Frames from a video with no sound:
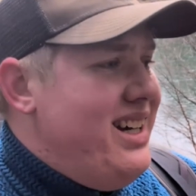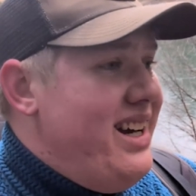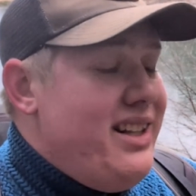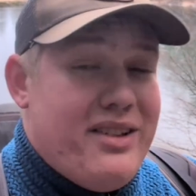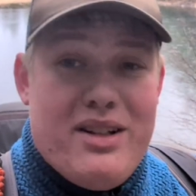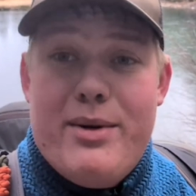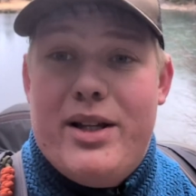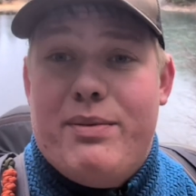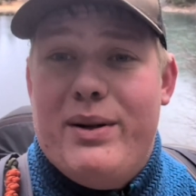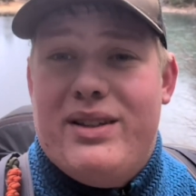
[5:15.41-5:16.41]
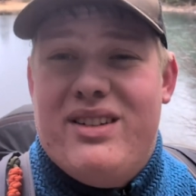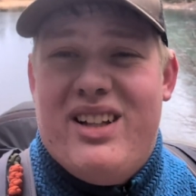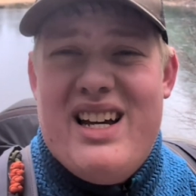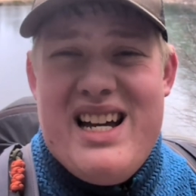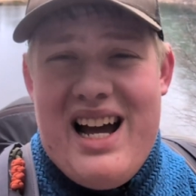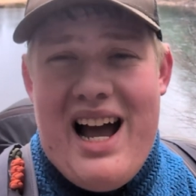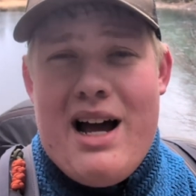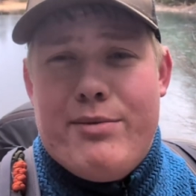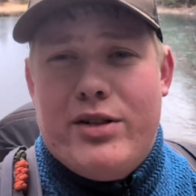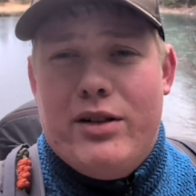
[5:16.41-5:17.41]
In the summer, this place is
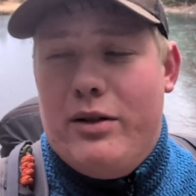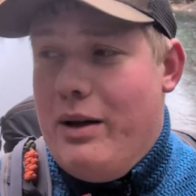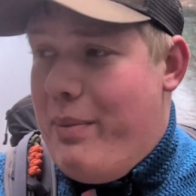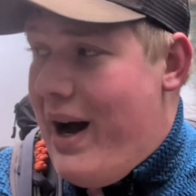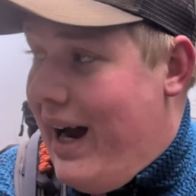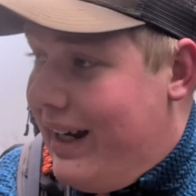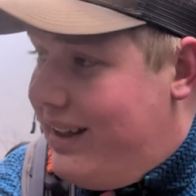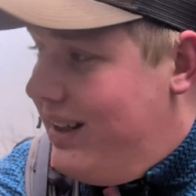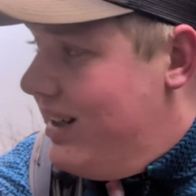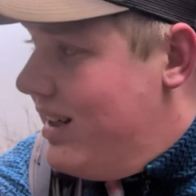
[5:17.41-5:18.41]
absolutely packed.